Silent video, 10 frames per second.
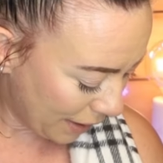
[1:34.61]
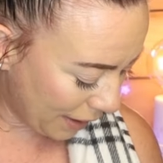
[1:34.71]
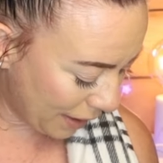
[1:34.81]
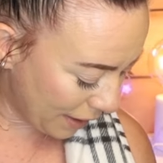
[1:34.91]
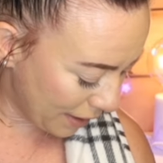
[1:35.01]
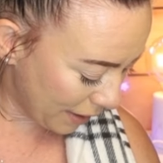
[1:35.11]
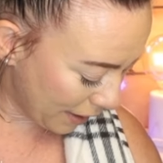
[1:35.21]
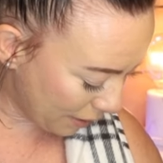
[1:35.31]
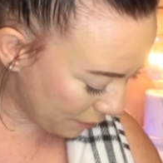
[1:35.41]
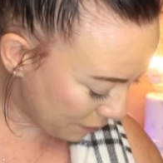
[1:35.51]
I
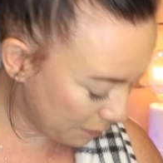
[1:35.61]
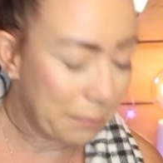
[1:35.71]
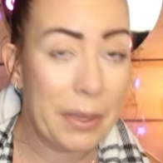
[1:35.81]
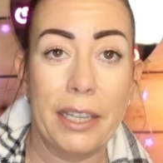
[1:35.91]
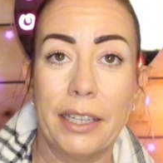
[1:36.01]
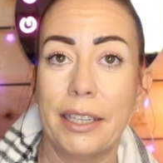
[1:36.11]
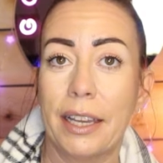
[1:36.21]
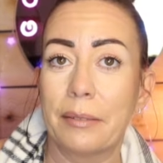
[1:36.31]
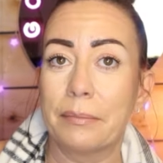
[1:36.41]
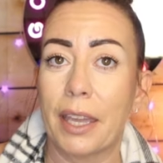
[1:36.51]
have
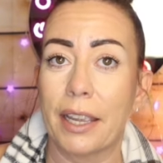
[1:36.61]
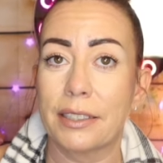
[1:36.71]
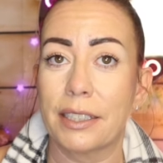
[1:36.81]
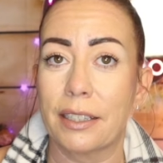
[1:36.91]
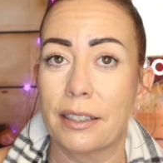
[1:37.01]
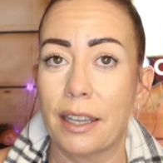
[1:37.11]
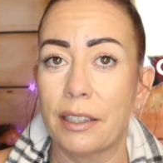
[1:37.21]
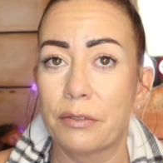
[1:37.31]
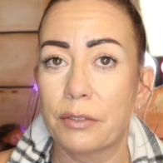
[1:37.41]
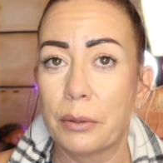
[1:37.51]
the hectic
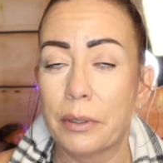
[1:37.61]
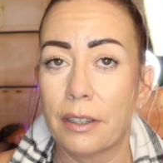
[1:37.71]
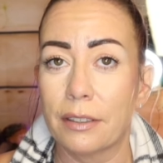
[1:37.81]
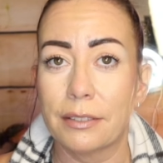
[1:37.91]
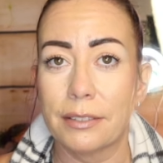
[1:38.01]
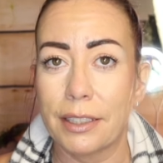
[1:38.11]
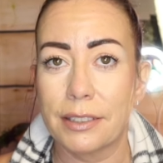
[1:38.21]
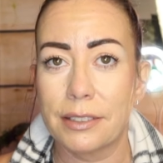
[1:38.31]
life going on.